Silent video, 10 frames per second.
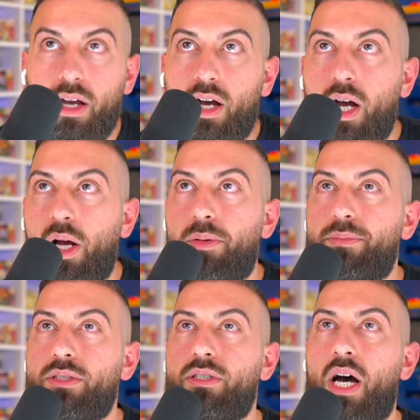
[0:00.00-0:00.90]
do.
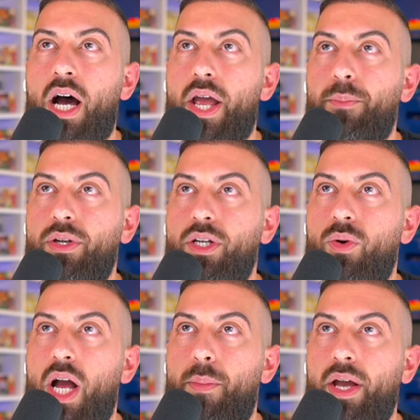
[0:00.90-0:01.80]
Um, I am gonna
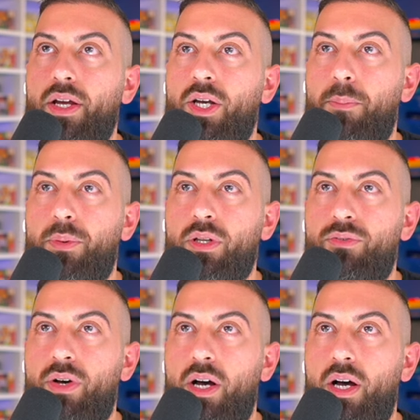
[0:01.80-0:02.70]
grab. I got a couple
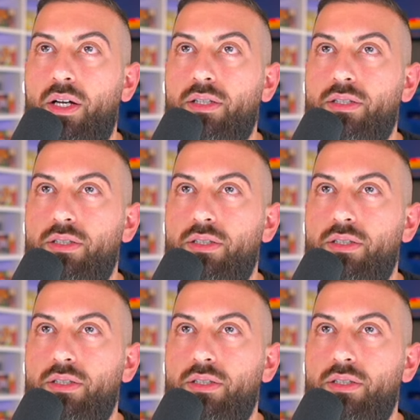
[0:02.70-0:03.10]
of uh,